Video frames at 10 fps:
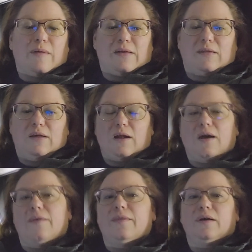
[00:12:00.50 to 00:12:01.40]
back seat. I
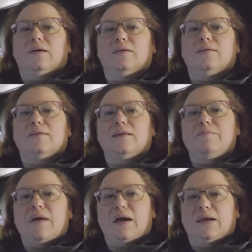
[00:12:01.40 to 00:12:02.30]
got the
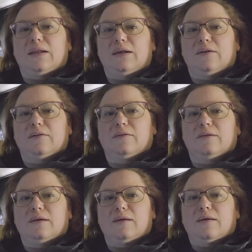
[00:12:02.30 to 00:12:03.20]
sleeping bag in here.
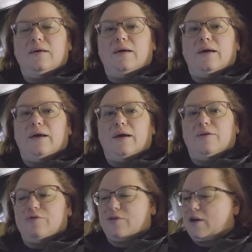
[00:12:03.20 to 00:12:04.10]

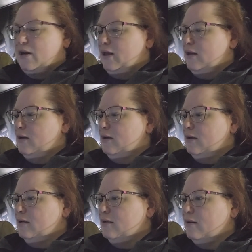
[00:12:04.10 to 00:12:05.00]
And just kind of getting
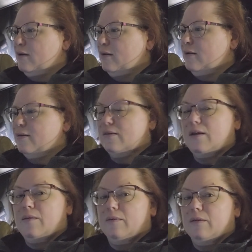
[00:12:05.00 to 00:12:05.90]

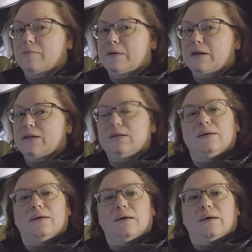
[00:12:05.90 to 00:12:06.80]
set up a little bit,
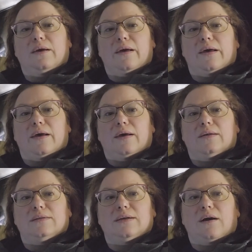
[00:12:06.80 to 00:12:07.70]

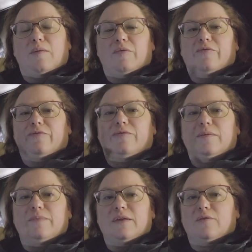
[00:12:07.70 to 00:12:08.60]
and I'm gonna
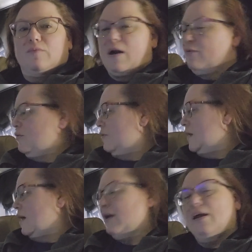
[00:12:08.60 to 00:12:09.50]
flip this around so that
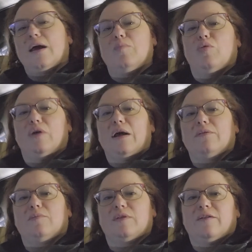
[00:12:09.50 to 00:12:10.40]
I can kind of point out
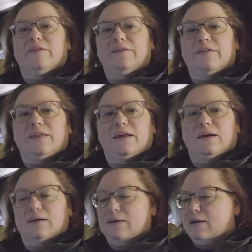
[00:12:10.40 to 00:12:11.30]
some stuff and
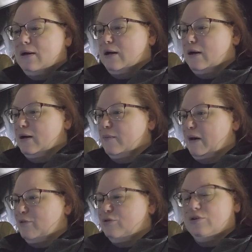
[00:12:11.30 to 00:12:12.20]
everything.
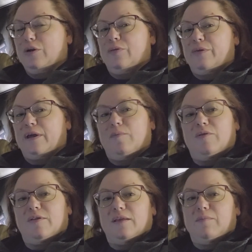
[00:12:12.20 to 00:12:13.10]
I don't think I'm
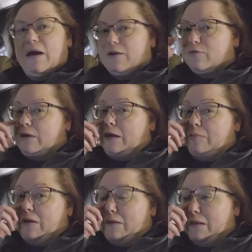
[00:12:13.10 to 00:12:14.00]
gonna sleep actually in
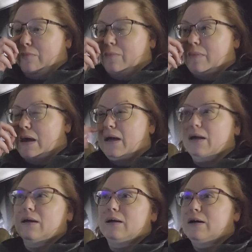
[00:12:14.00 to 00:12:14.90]
my sleeping
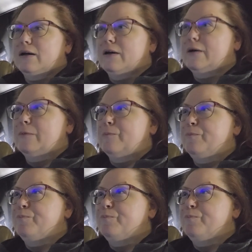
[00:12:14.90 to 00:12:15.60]
bag. I